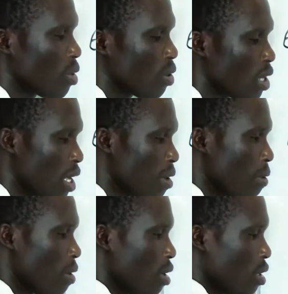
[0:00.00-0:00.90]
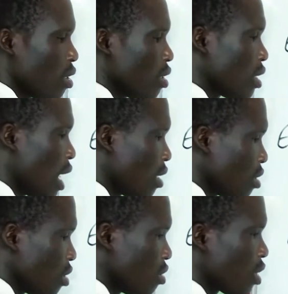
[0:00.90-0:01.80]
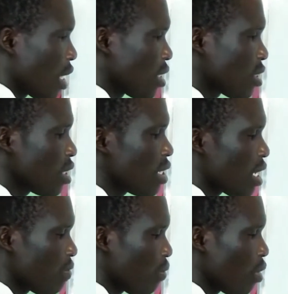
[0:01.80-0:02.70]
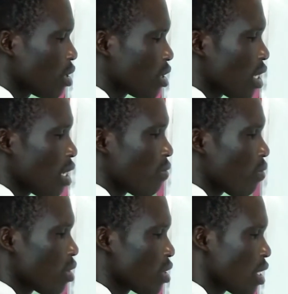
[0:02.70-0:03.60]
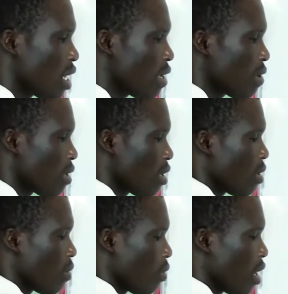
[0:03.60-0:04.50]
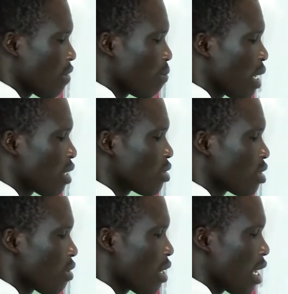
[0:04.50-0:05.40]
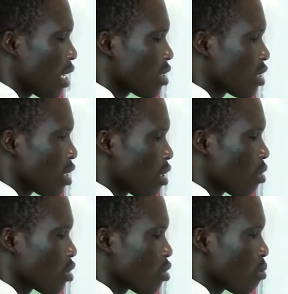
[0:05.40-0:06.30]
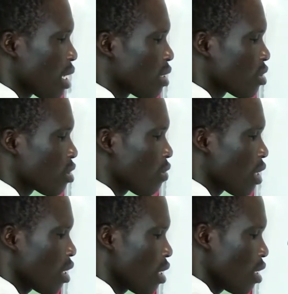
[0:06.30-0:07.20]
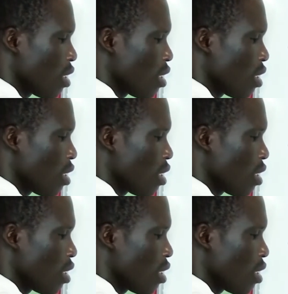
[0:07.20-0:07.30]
Okay, now you can see that 4 is here, 4 is here. We have minus 3x equals to minus 3.